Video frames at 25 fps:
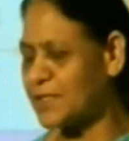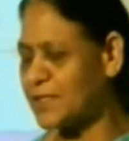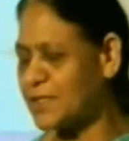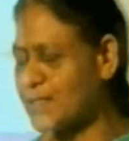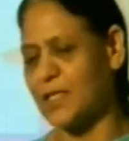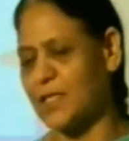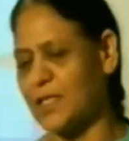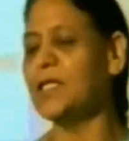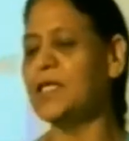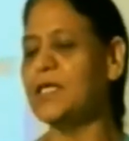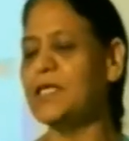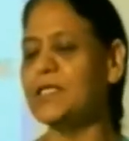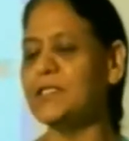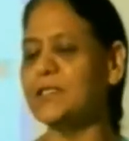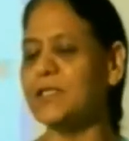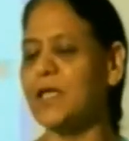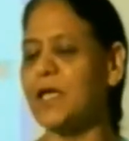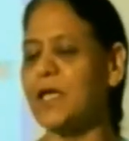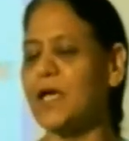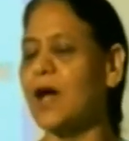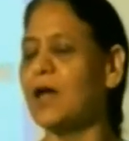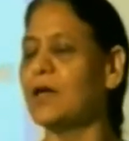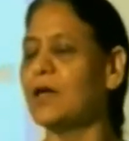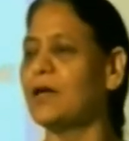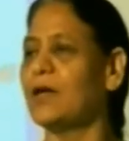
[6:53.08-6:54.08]
these
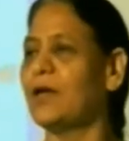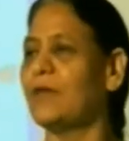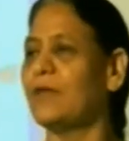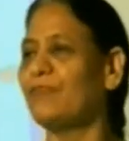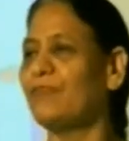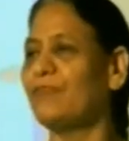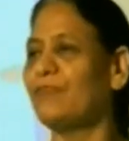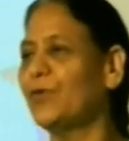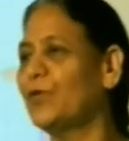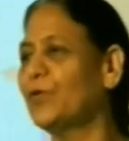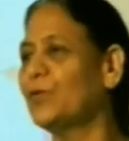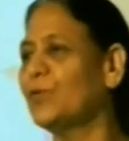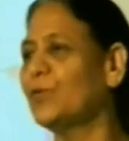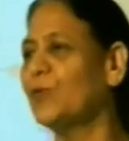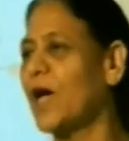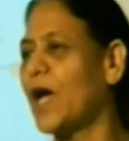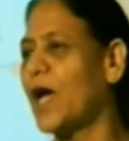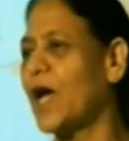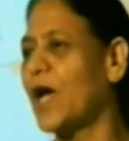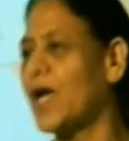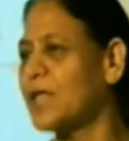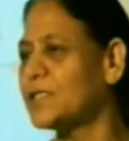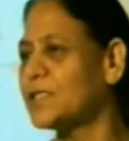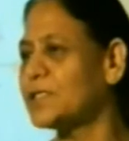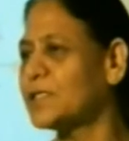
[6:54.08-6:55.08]
are referred
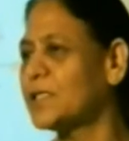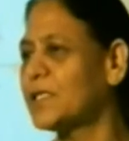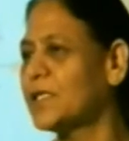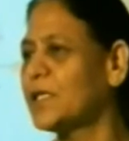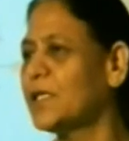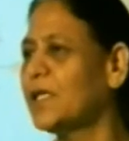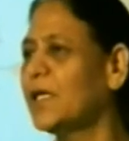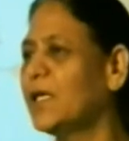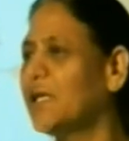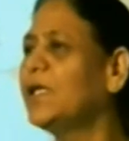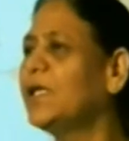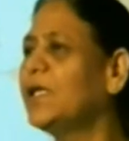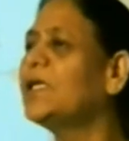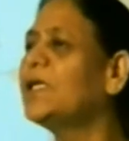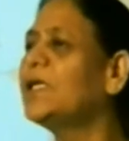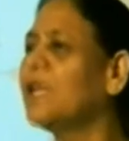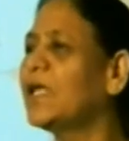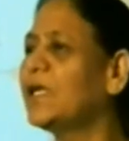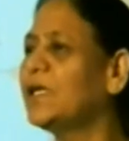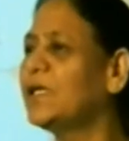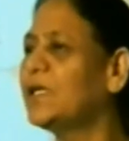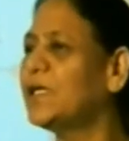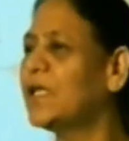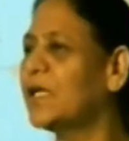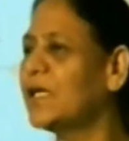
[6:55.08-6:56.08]
as
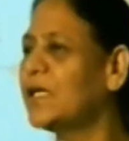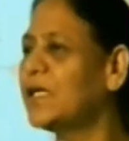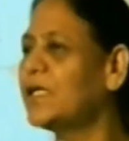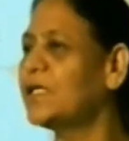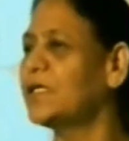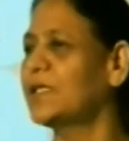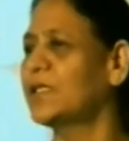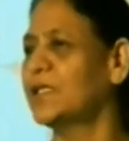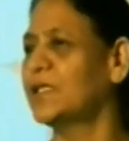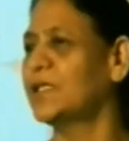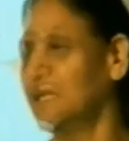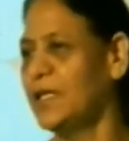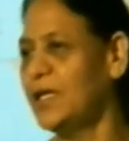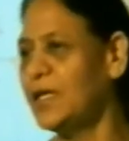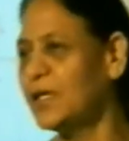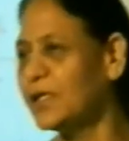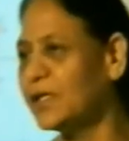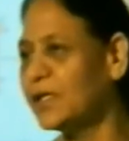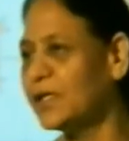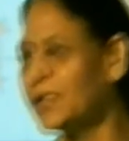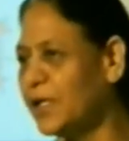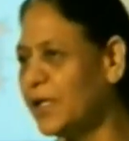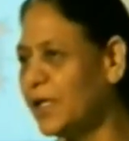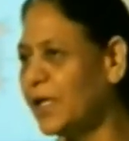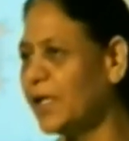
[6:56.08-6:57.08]
intended
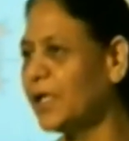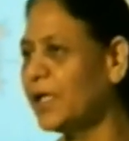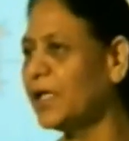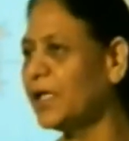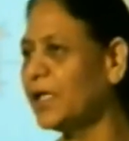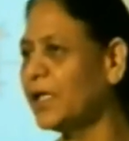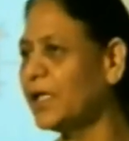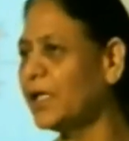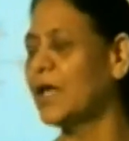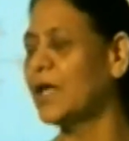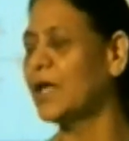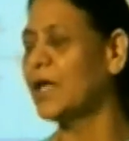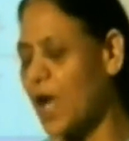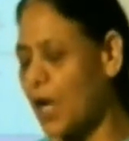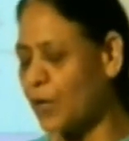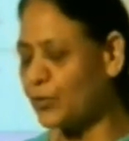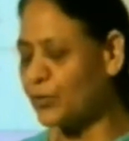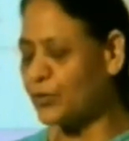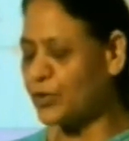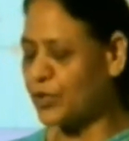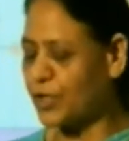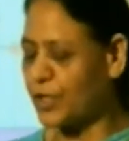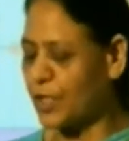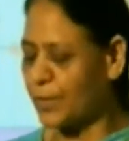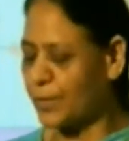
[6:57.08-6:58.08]
learning
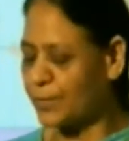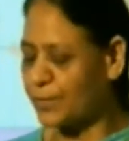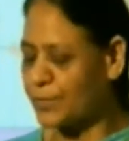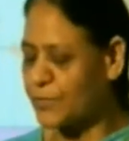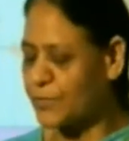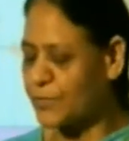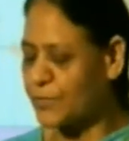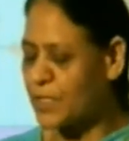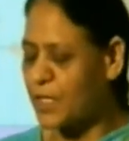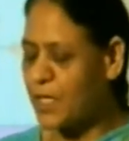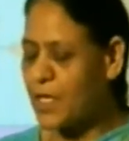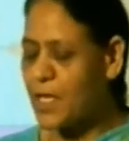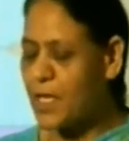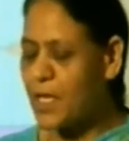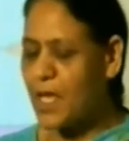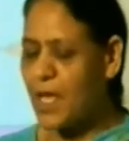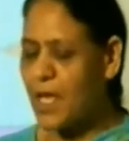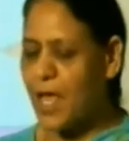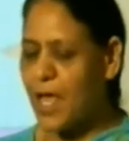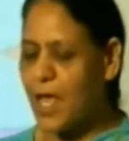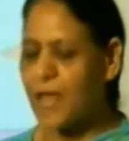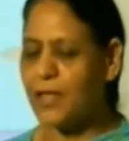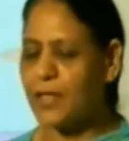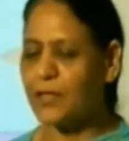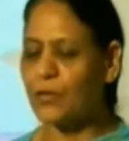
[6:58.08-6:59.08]
outcome.
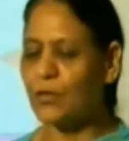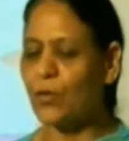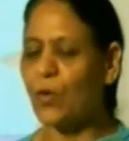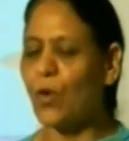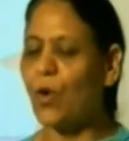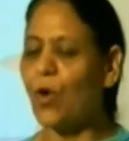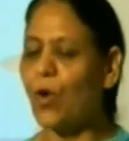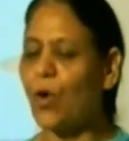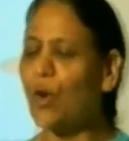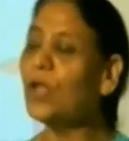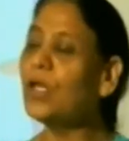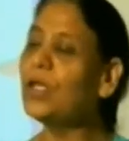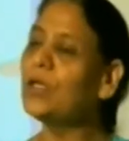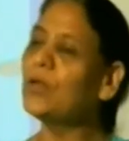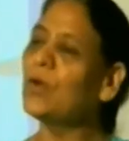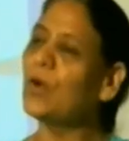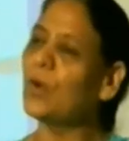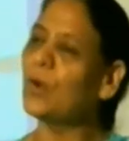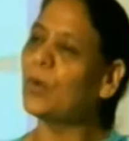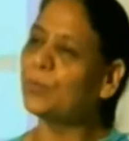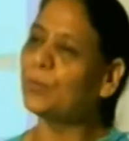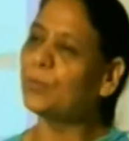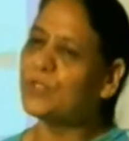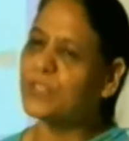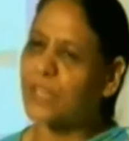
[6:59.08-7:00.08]
And all
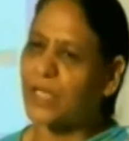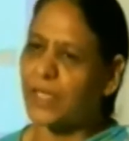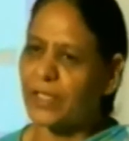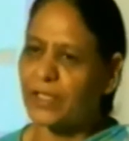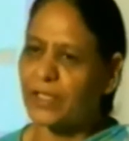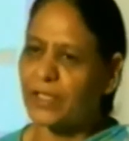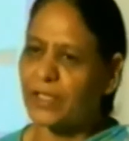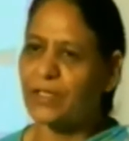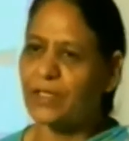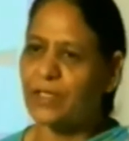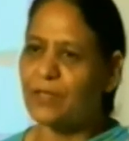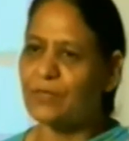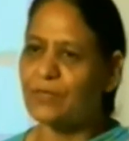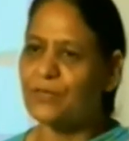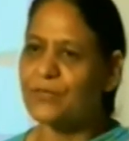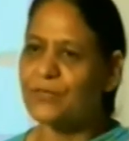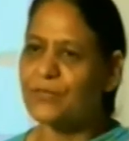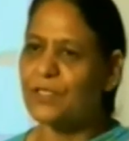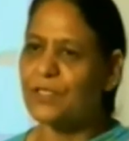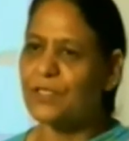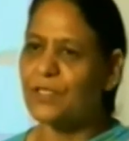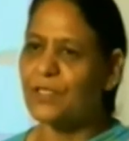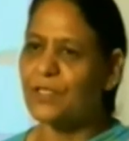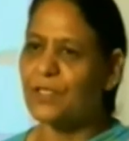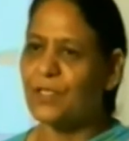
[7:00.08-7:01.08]
objectives,
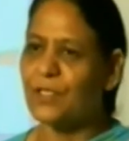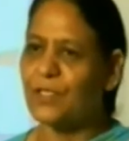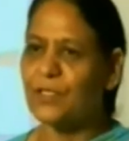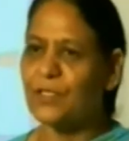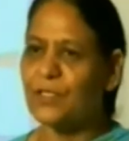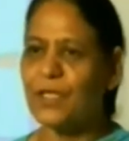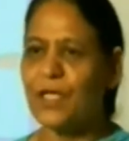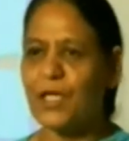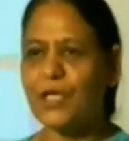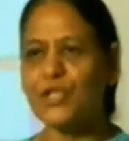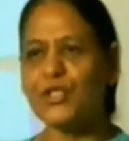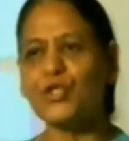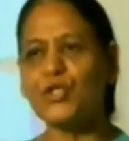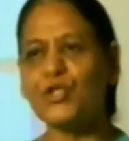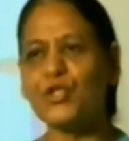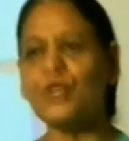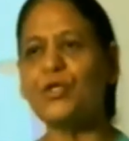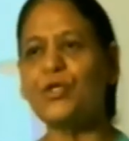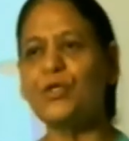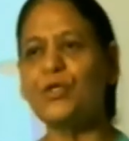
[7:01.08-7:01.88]
they should